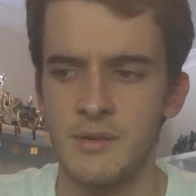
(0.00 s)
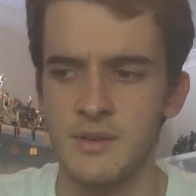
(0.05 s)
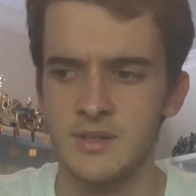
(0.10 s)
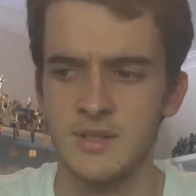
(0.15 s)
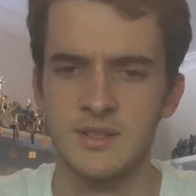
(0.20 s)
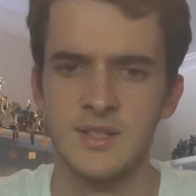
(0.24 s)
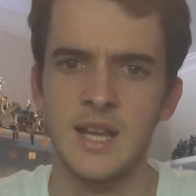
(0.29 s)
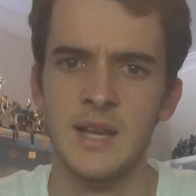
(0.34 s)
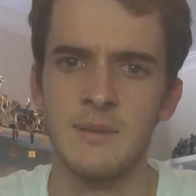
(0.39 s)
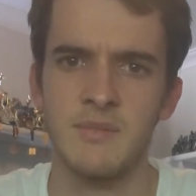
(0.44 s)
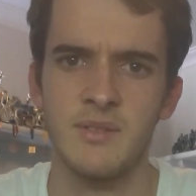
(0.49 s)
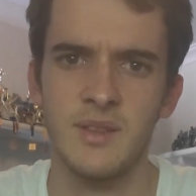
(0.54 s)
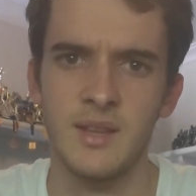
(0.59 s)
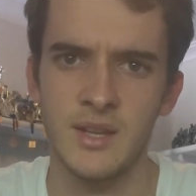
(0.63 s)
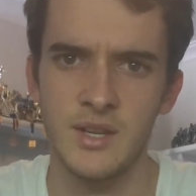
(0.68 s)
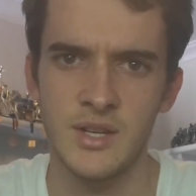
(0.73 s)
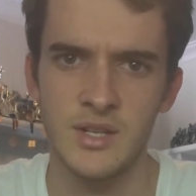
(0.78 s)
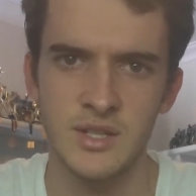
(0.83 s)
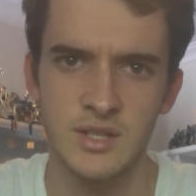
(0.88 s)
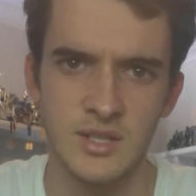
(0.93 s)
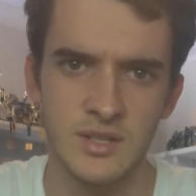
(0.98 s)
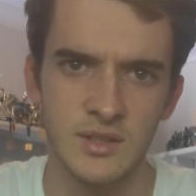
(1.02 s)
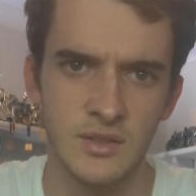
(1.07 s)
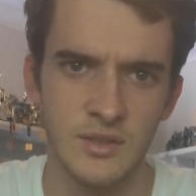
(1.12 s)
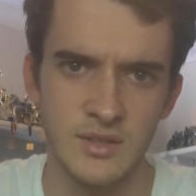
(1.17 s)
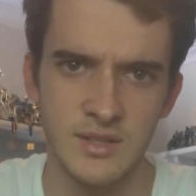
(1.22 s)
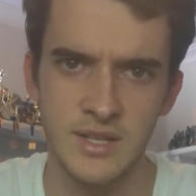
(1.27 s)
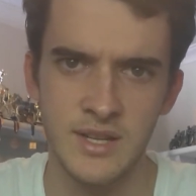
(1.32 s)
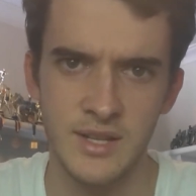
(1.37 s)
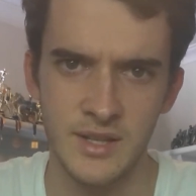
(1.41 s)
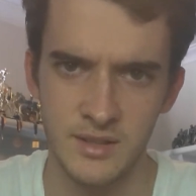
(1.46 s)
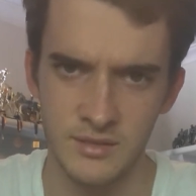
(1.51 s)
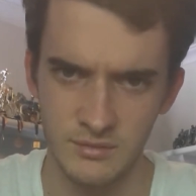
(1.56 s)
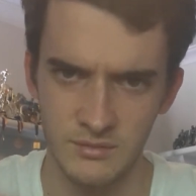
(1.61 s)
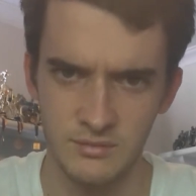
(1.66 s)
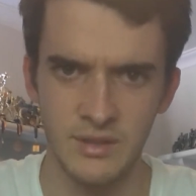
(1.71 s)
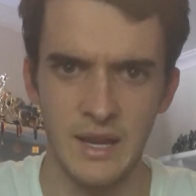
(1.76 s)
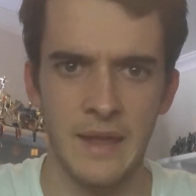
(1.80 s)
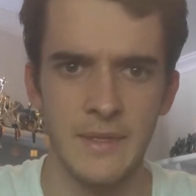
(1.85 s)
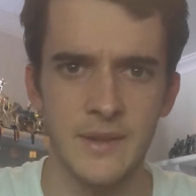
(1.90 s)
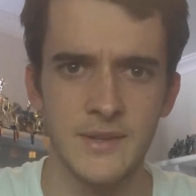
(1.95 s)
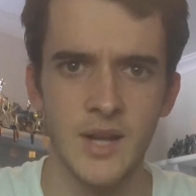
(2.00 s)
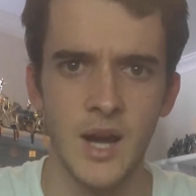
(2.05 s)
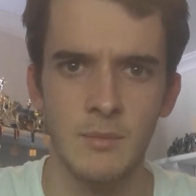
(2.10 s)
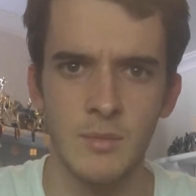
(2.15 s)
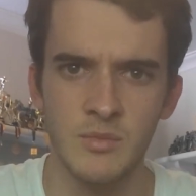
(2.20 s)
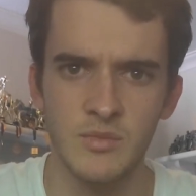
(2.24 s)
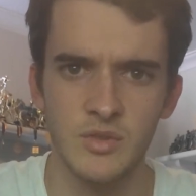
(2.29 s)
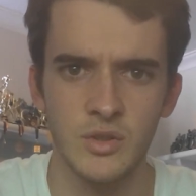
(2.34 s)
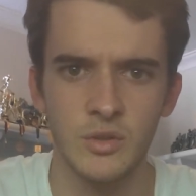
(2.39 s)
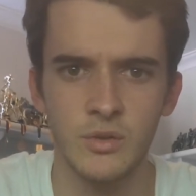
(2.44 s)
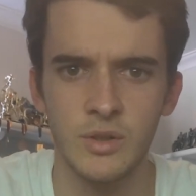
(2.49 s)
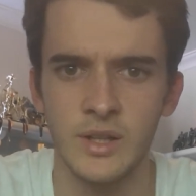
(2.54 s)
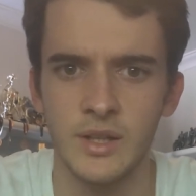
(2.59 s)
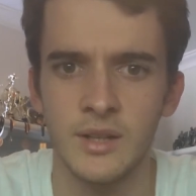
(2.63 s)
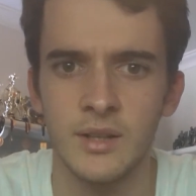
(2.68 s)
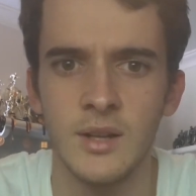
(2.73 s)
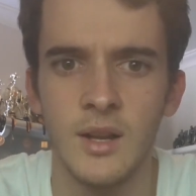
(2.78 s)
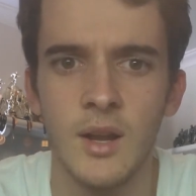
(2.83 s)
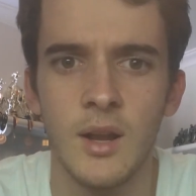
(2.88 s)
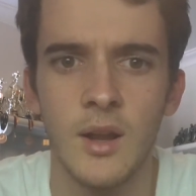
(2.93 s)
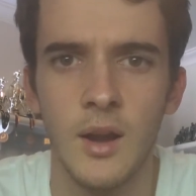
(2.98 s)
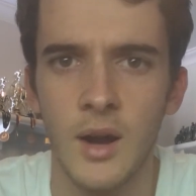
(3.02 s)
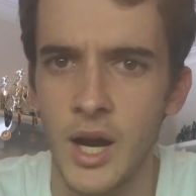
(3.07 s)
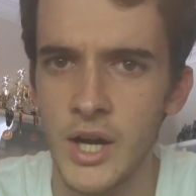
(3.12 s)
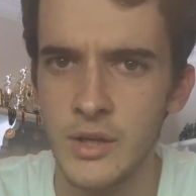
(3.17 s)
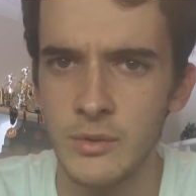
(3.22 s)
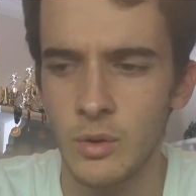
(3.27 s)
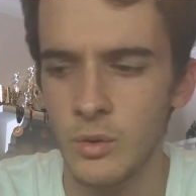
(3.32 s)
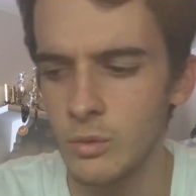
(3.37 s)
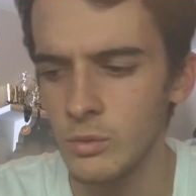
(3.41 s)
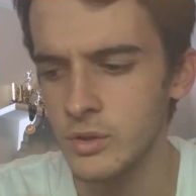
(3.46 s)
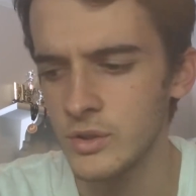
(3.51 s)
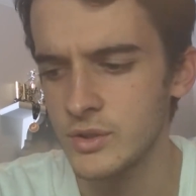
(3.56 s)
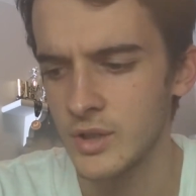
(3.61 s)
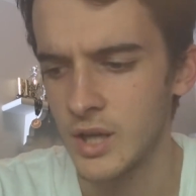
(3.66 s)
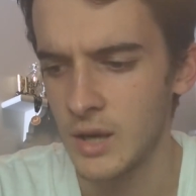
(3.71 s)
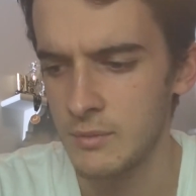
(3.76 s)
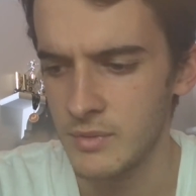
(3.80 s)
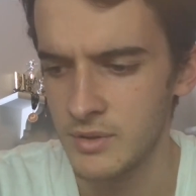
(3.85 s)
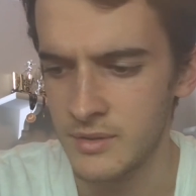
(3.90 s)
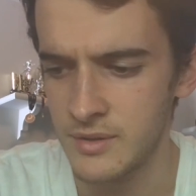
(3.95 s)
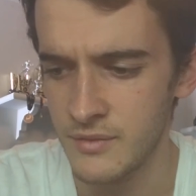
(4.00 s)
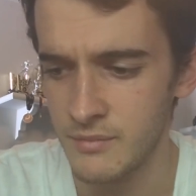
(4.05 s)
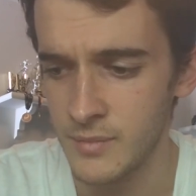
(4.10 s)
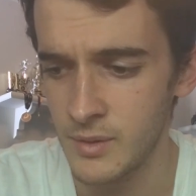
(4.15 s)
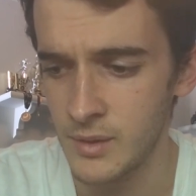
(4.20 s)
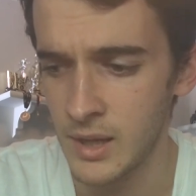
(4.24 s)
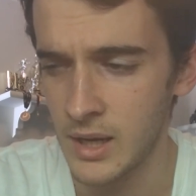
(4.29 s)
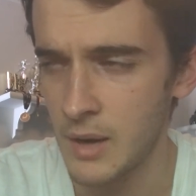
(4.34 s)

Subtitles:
It's the same thing, you're just not seeing it at the time I'm recording it. I do it all the time with different people.